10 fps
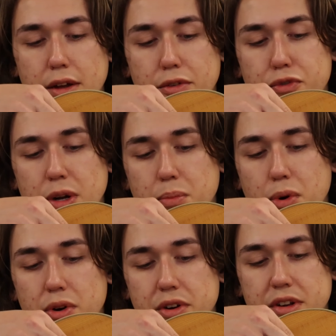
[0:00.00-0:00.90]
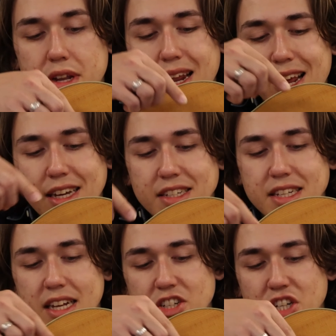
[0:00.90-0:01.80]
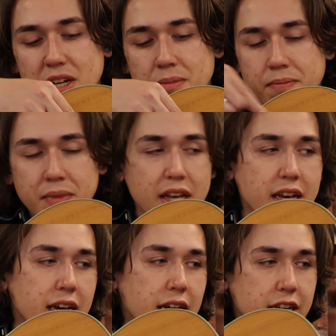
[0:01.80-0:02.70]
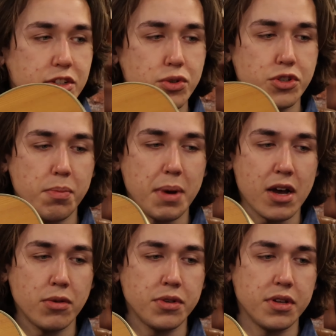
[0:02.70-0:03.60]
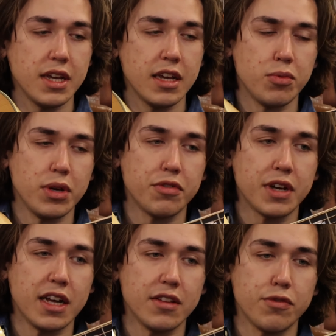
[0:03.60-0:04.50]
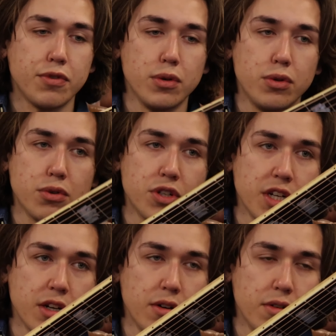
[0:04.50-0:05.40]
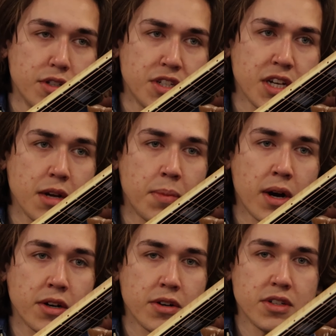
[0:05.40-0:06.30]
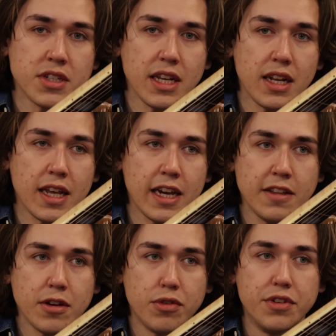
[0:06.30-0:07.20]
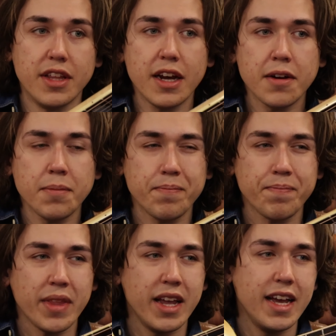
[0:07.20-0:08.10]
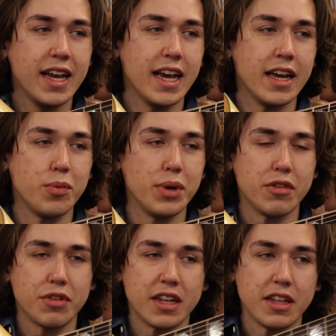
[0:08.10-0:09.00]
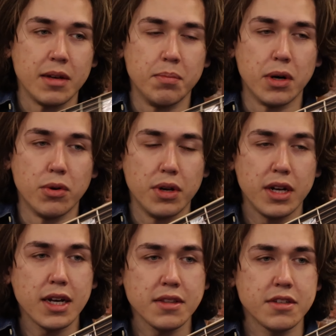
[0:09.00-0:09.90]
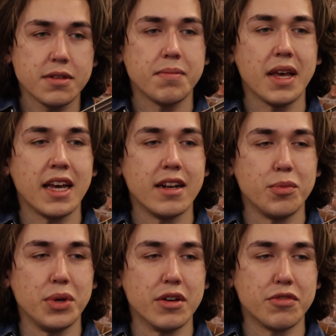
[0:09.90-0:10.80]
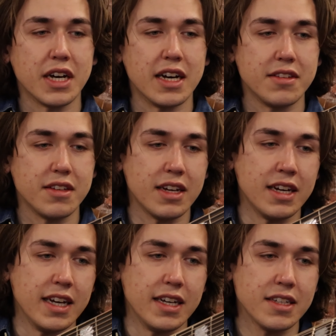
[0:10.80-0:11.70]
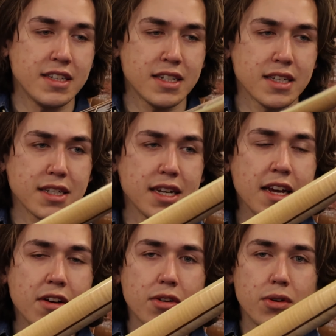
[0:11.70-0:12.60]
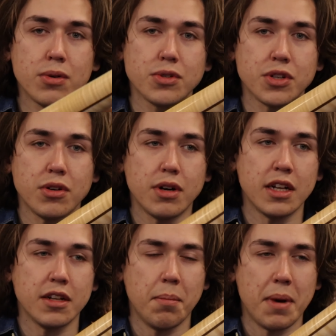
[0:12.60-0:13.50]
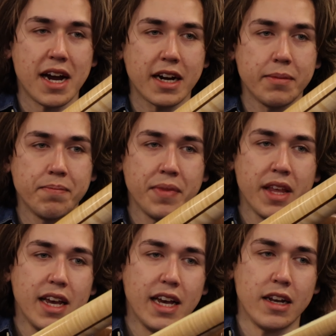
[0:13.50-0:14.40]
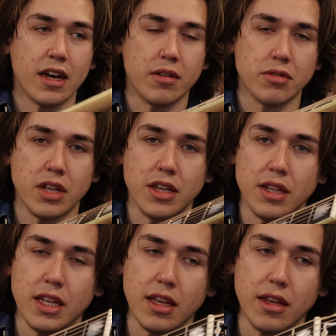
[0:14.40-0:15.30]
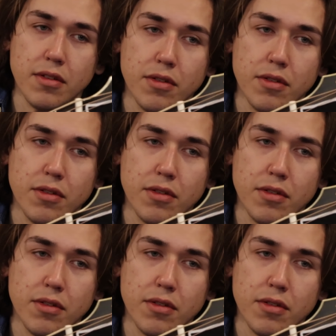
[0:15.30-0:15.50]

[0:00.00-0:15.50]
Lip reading: fretboard extension. It is also bound, and we've got faux tortoiseshell side markers inlaid over there. And we have got a bone nut, and we have got a stinger also on the back, and obviously the